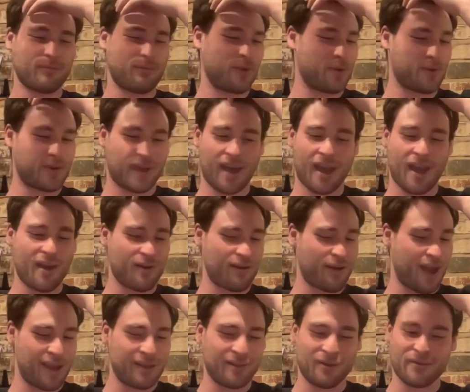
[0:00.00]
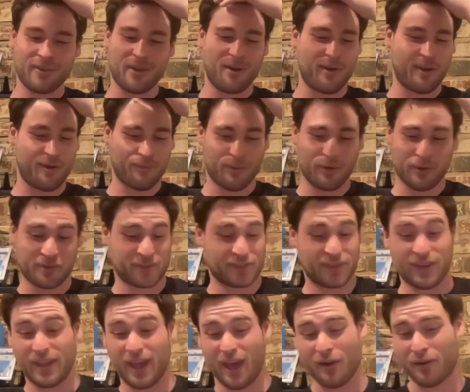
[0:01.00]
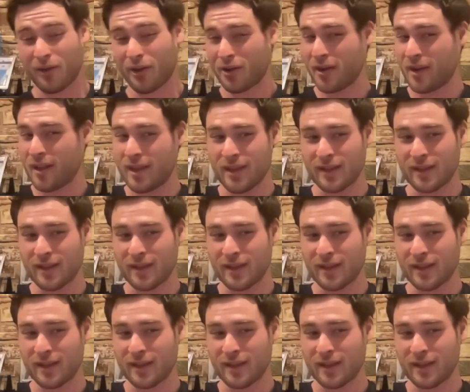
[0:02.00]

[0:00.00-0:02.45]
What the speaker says: will count. I don't know. We'll see how good he